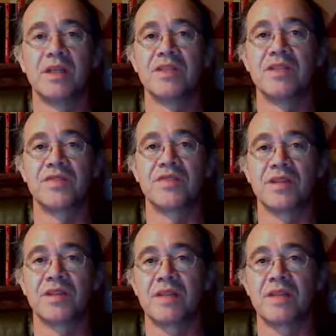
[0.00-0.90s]
To
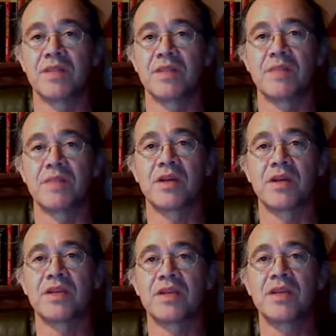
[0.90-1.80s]
facilitate multi-party
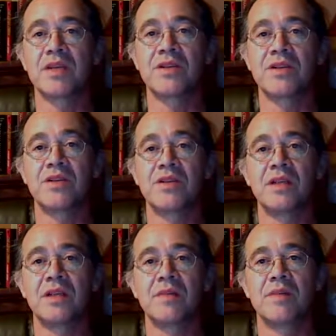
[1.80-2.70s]
exchange, though, you
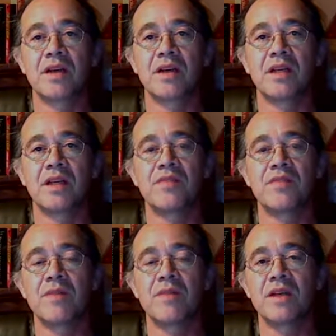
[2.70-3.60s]
need a market, and for a
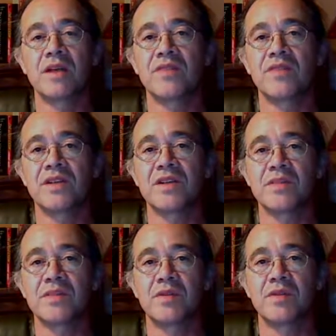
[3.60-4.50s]
market to function
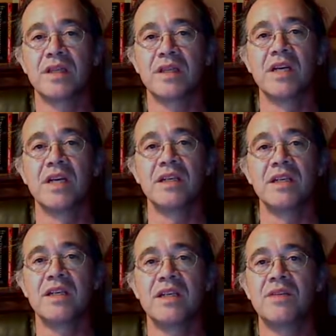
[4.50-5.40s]
smoothly, you
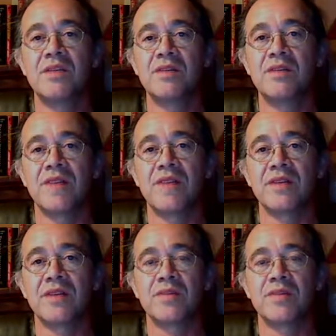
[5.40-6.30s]
need a unit of
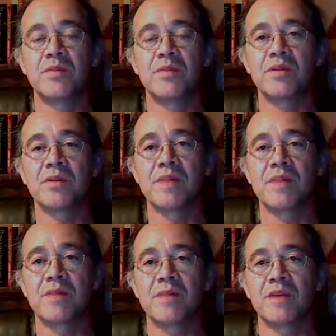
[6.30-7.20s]
value for the purely
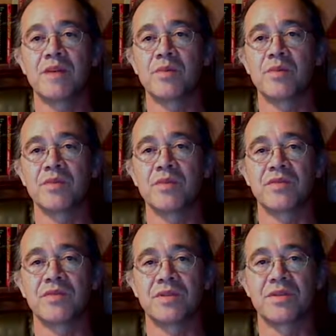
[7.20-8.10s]
mathematical purpose of
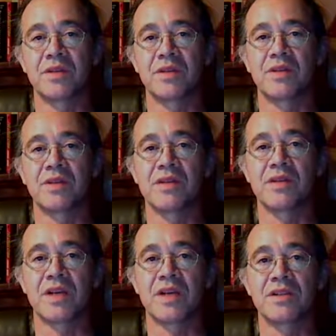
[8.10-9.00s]
reducing all
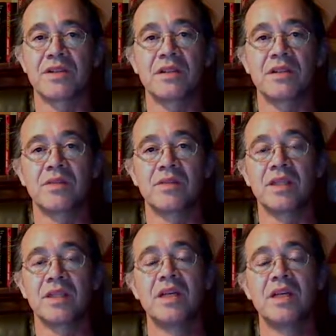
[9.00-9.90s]
transactions, literally,
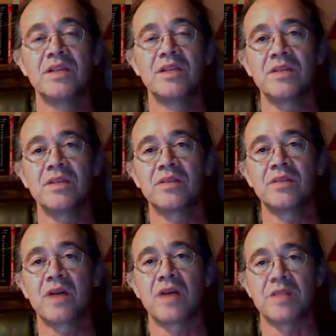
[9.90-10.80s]
to a single
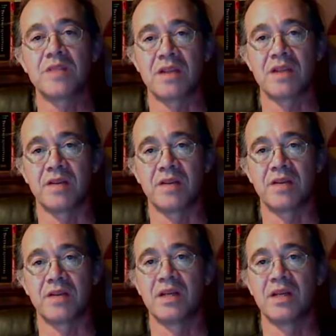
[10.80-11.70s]
common
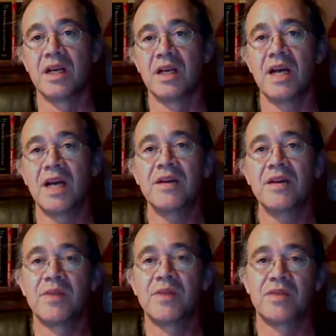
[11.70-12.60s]
denominator. I know I
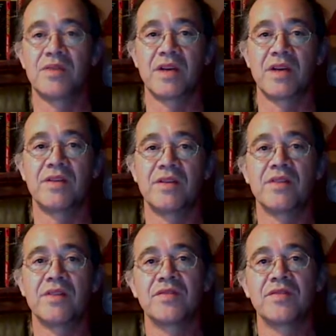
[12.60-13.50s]
went over your head there
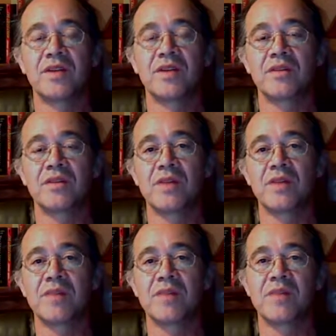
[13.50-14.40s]
if you flunked third-grade
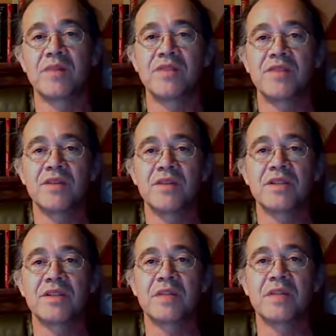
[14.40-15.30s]
math, but if so, it's
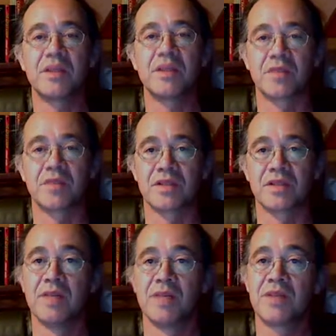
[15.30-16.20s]
time to hit the
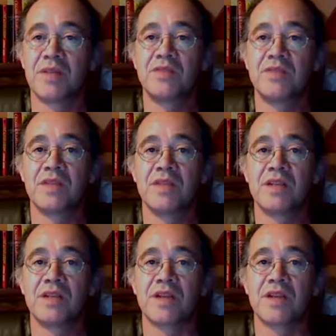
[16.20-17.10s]
books, because you've been getting
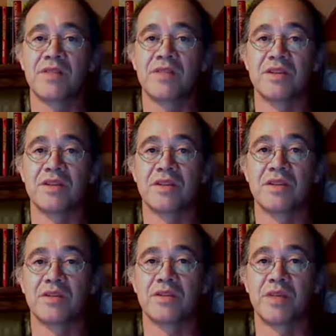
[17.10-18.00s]
shafted since you let
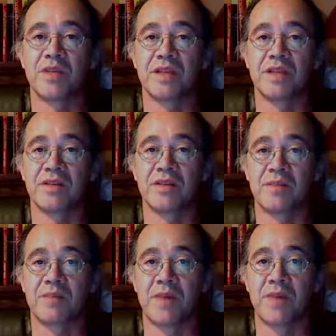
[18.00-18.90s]
your buddies count the
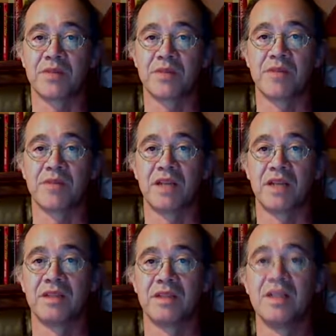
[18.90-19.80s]
popsicle money.
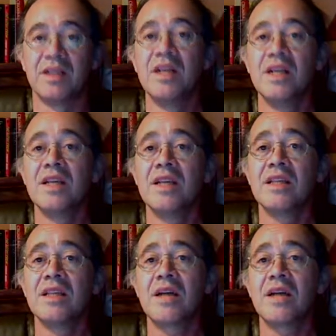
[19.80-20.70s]
The
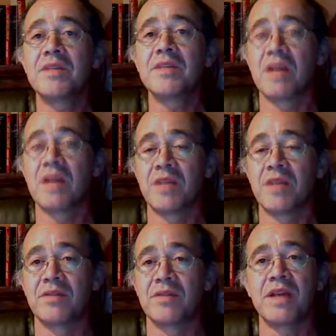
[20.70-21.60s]
common denominator,
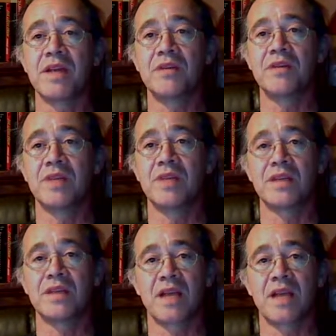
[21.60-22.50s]
that unit, has
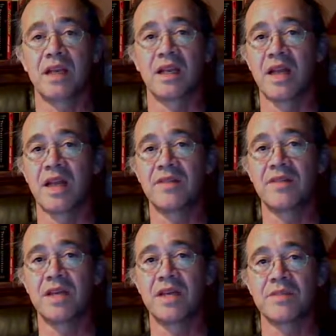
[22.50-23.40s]
had a lot of
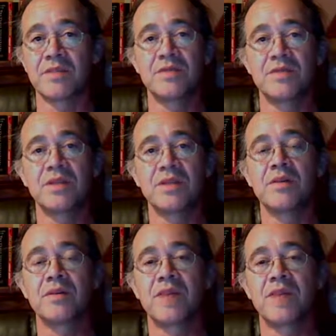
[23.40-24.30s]
names, usually going
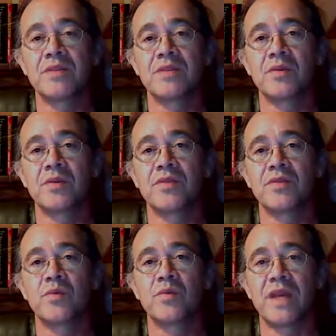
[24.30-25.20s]
back to a word for
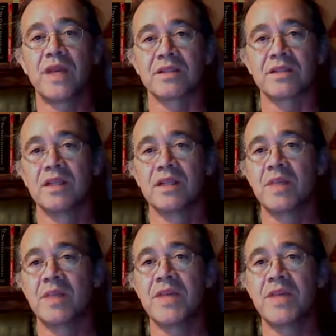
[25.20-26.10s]
weight. A
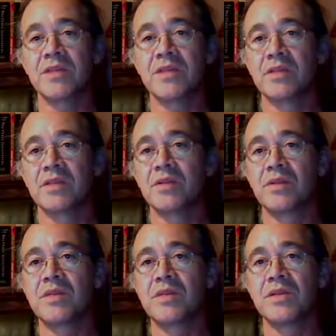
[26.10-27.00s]
peso literally
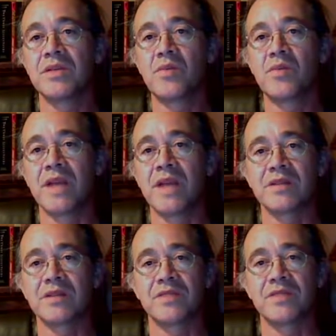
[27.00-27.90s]
means a weight
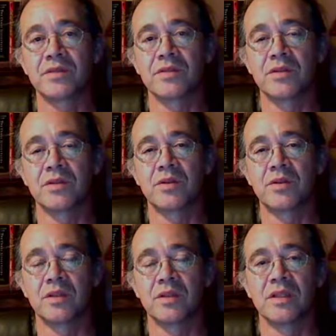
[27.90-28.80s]
of silver or
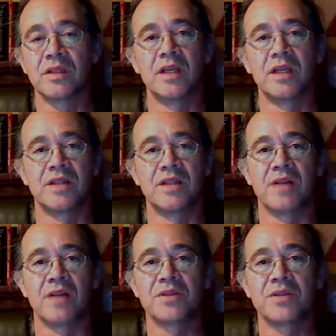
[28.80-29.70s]
gold. A
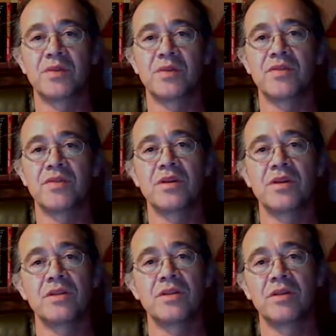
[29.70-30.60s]
dollar is a word for
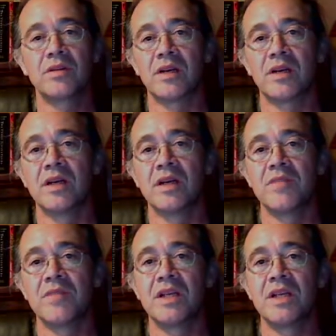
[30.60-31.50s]
tolar,
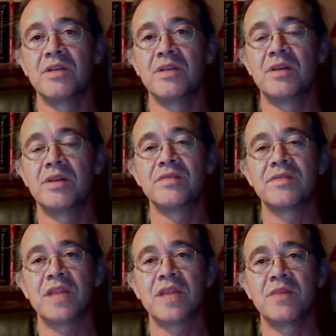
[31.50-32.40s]
meaning a unit of
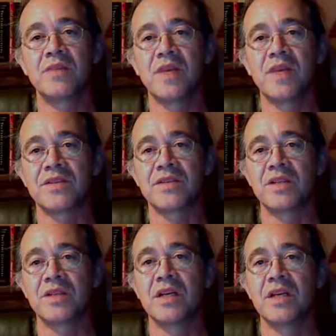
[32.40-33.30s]
10 weights.
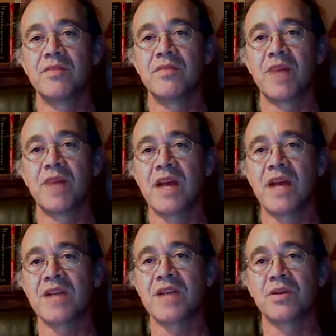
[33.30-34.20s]
If you buy
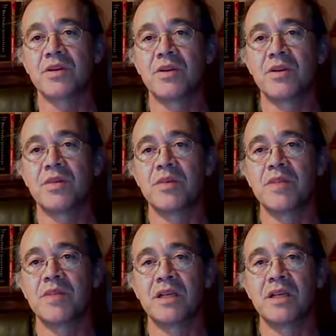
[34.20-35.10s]
hash or opium
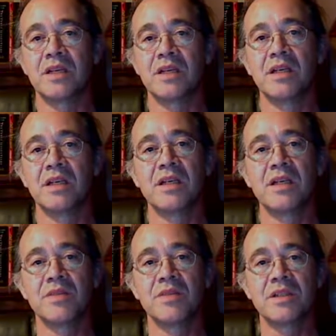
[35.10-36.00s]
in India, they
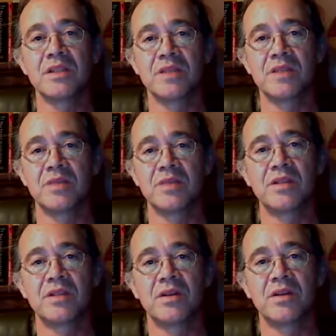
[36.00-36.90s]
will still sell you a
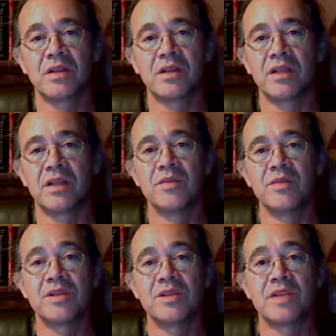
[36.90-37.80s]
tolar,
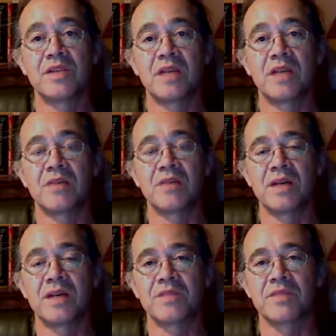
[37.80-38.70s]
which is 10
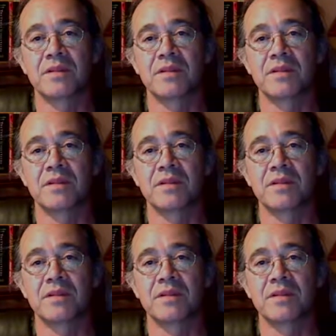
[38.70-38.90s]
grams.